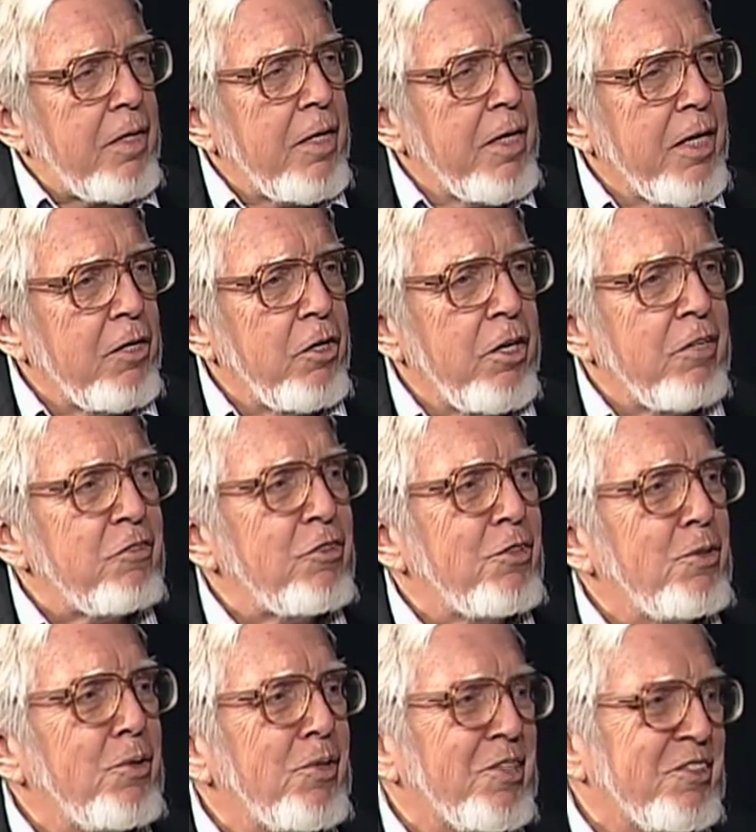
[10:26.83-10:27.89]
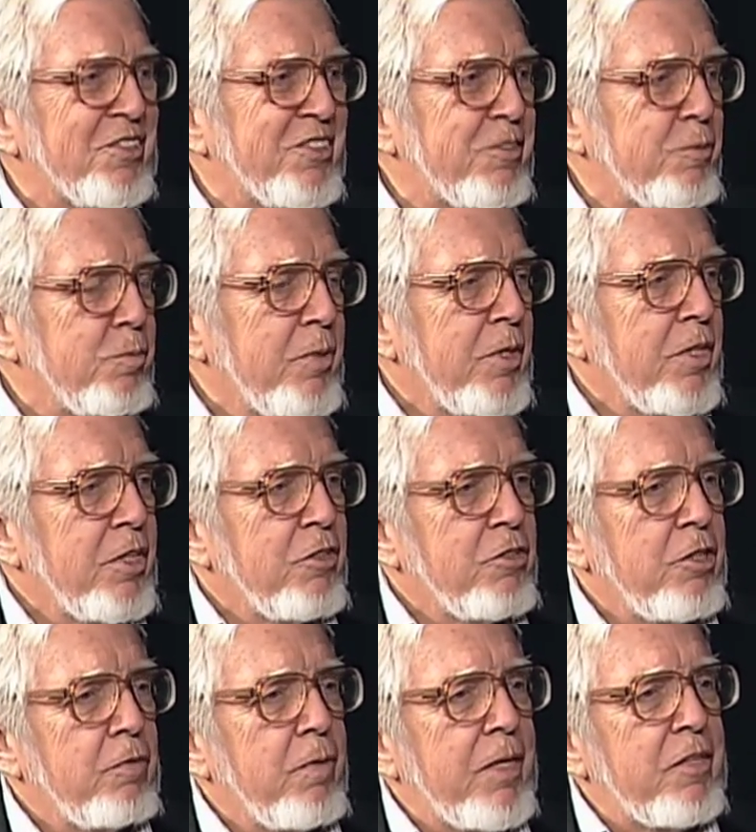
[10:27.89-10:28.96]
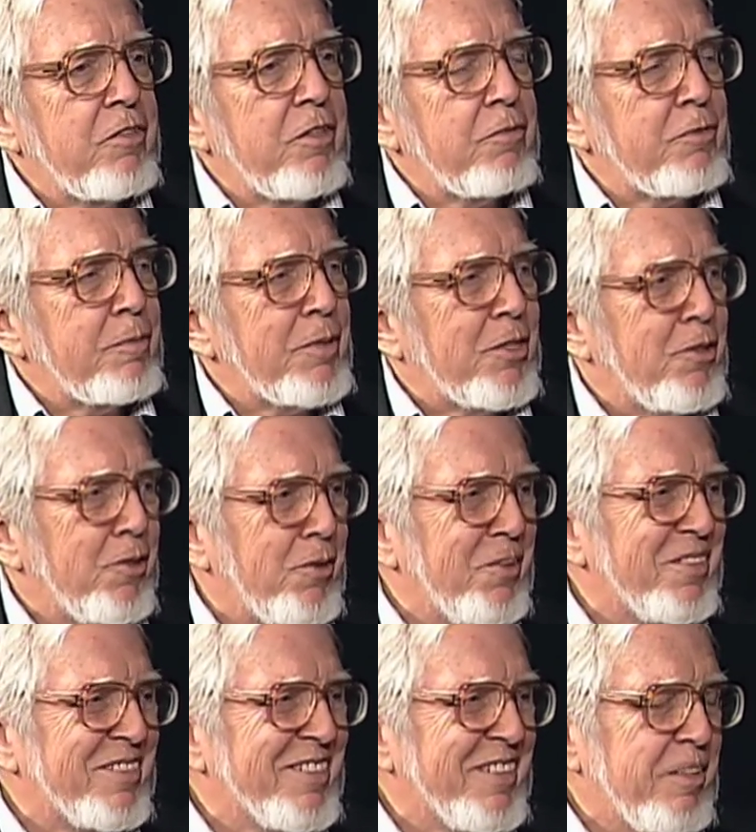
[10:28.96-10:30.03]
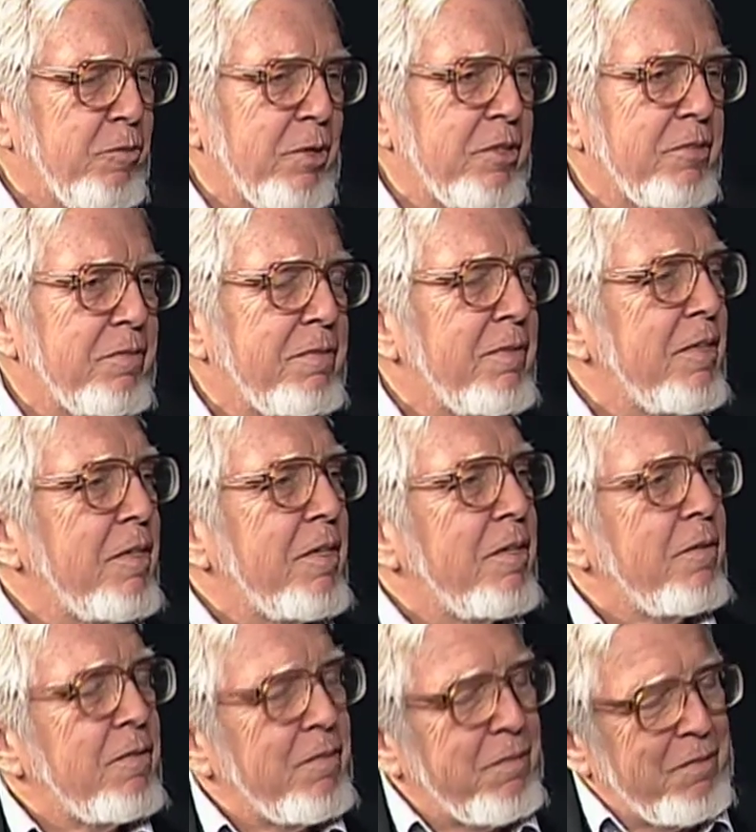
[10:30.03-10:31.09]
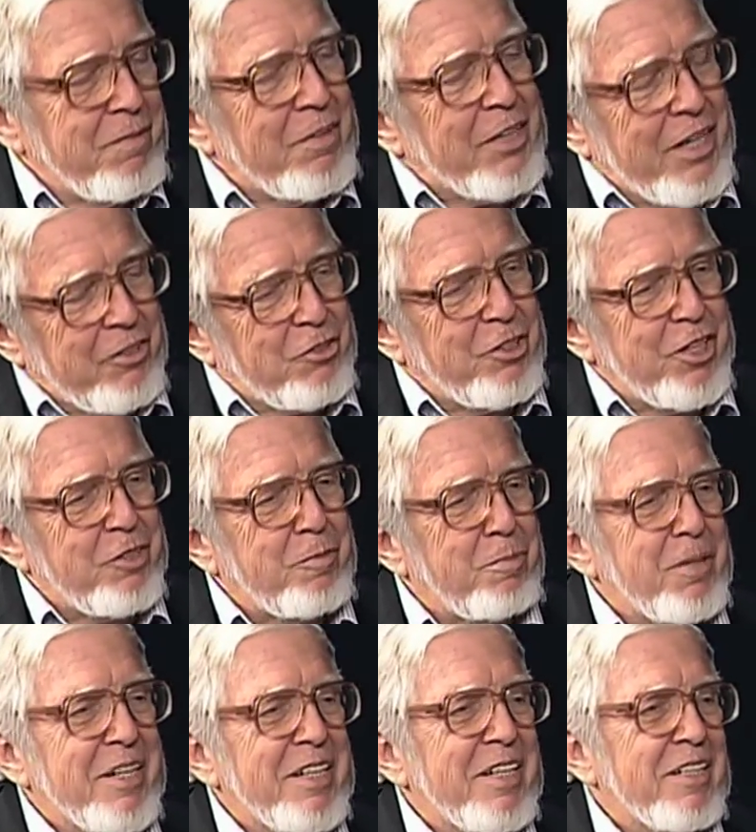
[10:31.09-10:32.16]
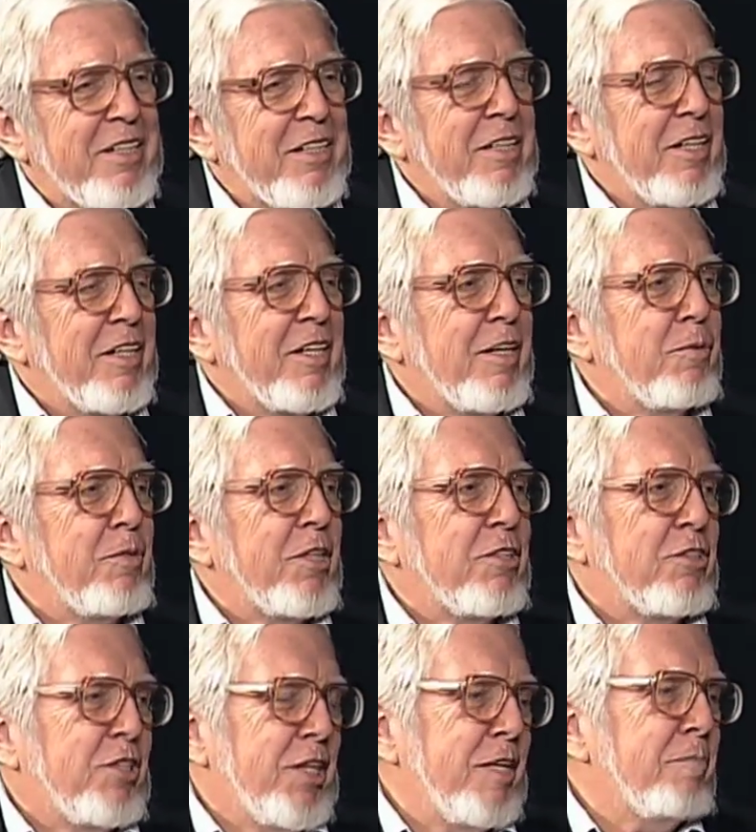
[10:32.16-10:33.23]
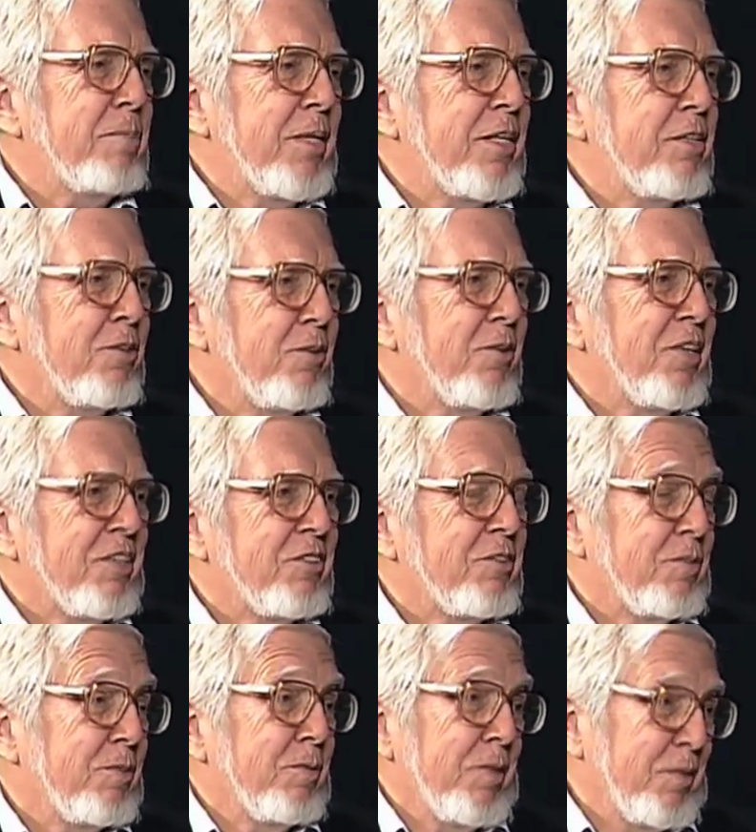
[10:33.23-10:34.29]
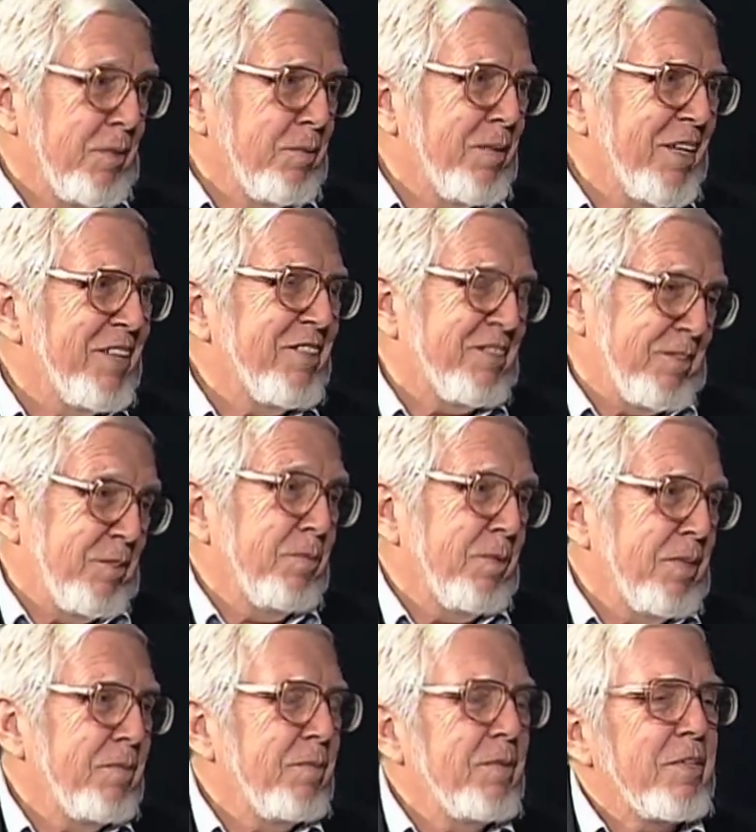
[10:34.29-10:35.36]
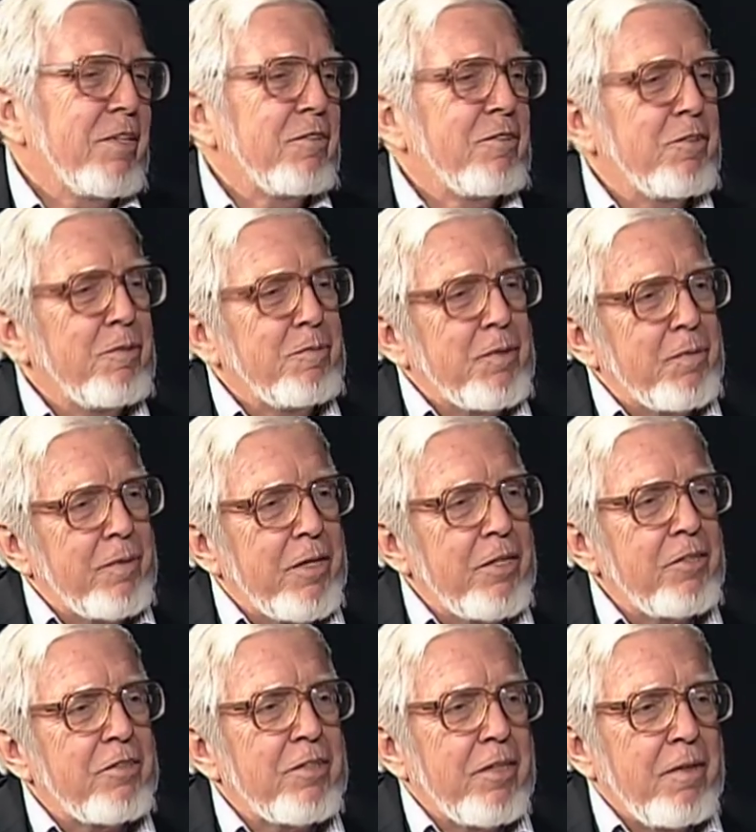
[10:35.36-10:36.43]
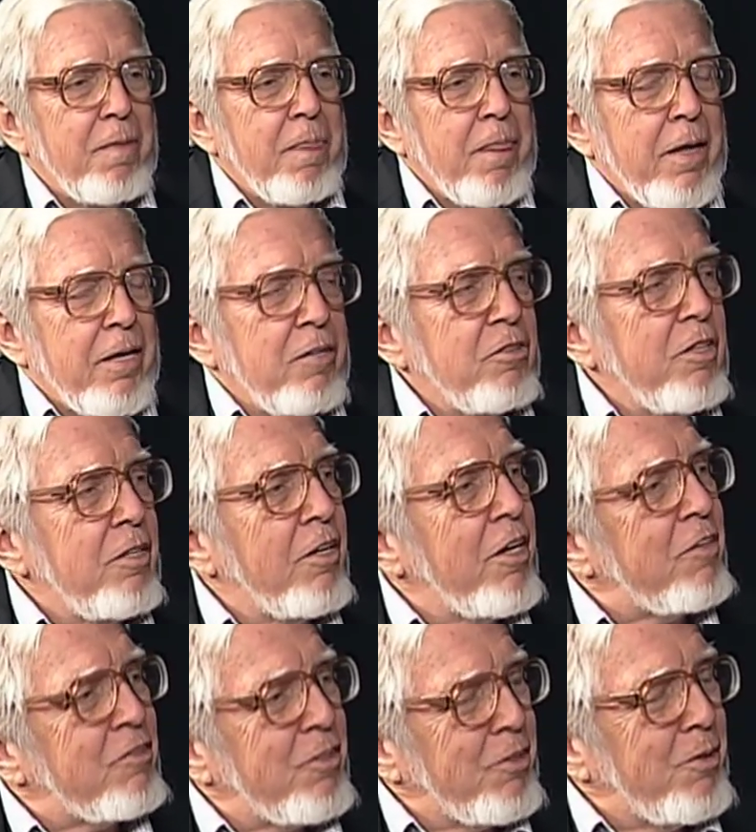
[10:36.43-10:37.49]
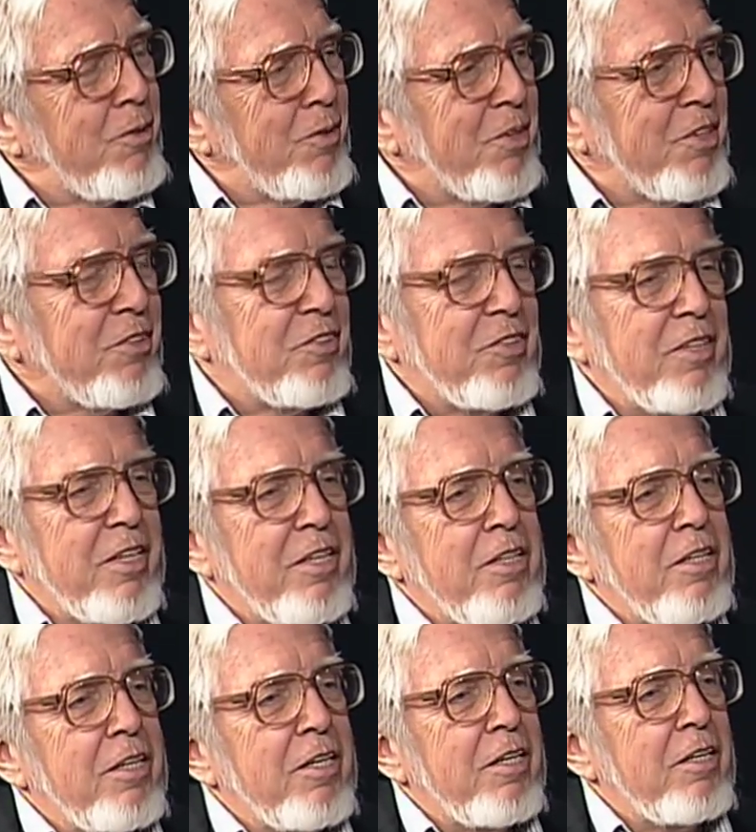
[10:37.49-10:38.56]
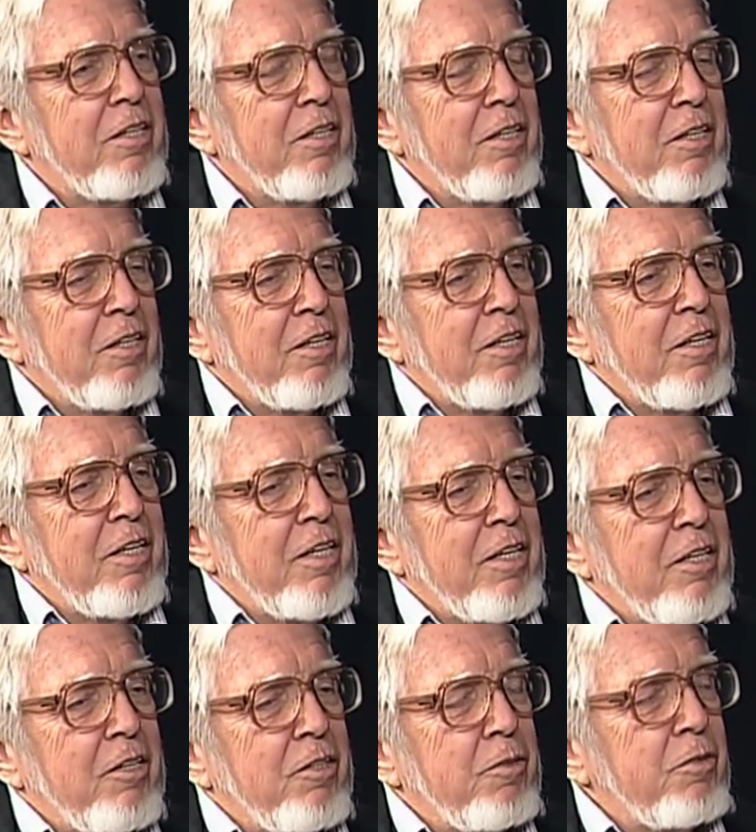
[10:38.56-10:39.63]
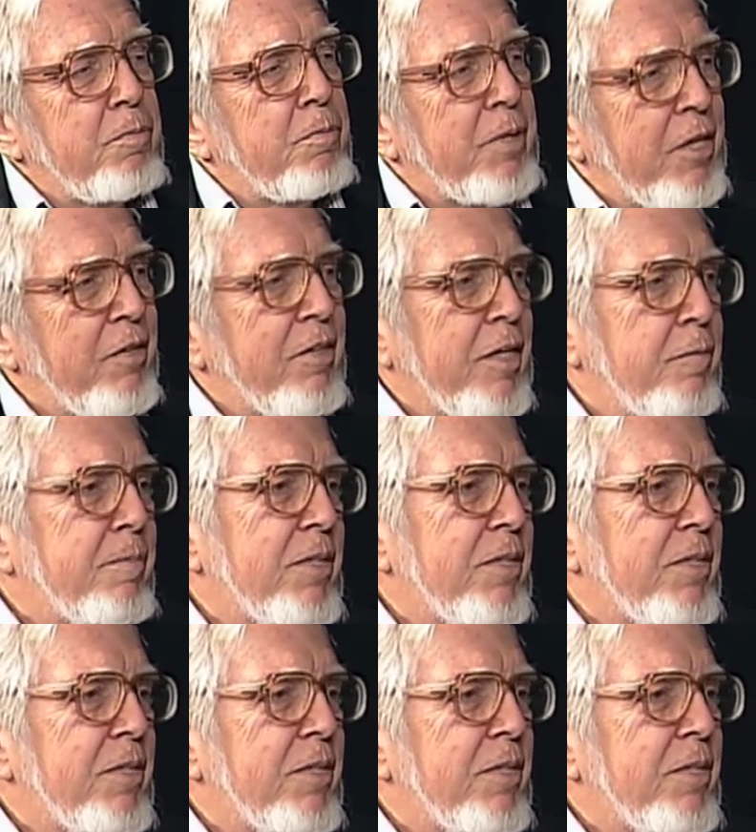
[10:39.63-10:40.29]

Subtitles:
had lost her horse. She'd raised it from a colt. It was as she explained it, it was a champion horse. Whether it was, we'll assume it was. She'd lost her horse, and her brother had